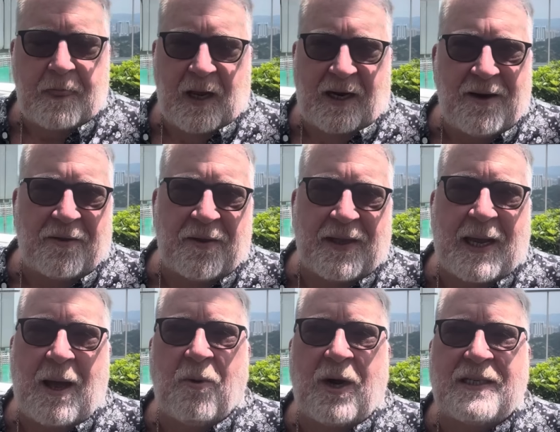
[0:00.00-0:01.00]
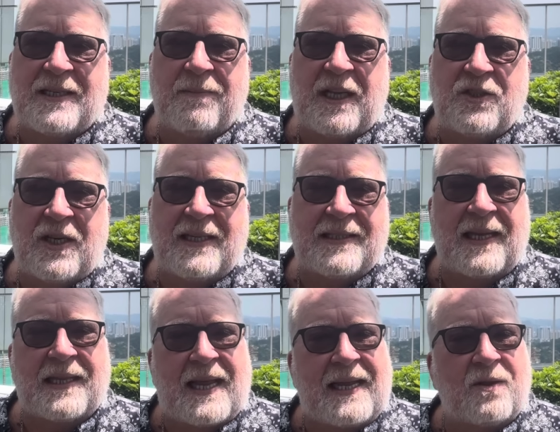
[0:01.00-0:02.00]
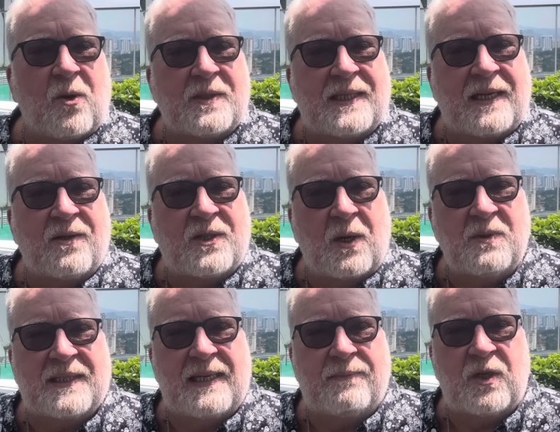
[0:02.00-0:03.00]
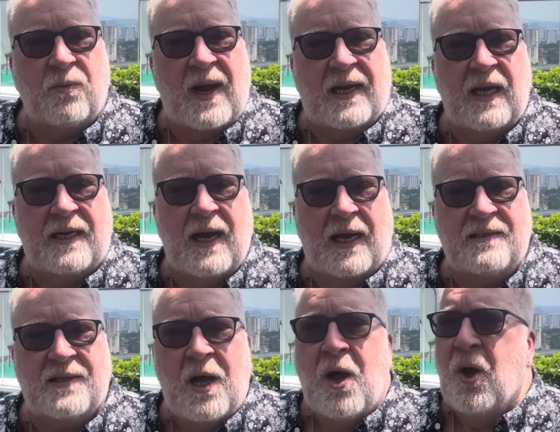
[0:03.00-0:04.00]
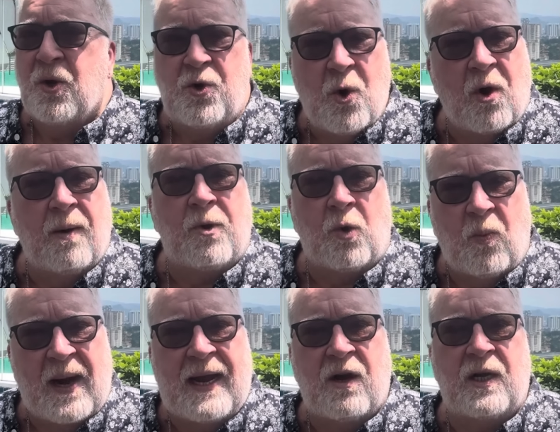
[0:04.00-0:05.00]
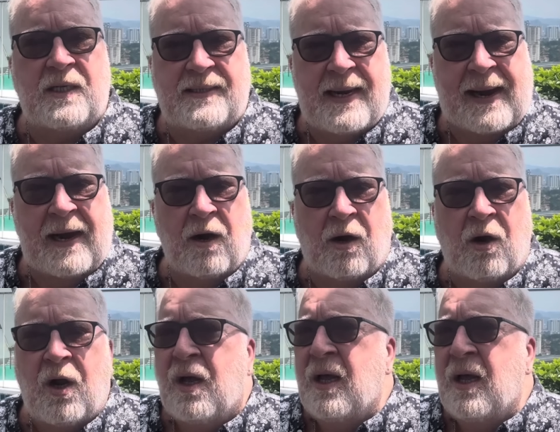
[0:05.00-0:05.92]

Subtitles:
Another thing I wanted to mention is that landlords here don't seem to recognize normal wear and tear,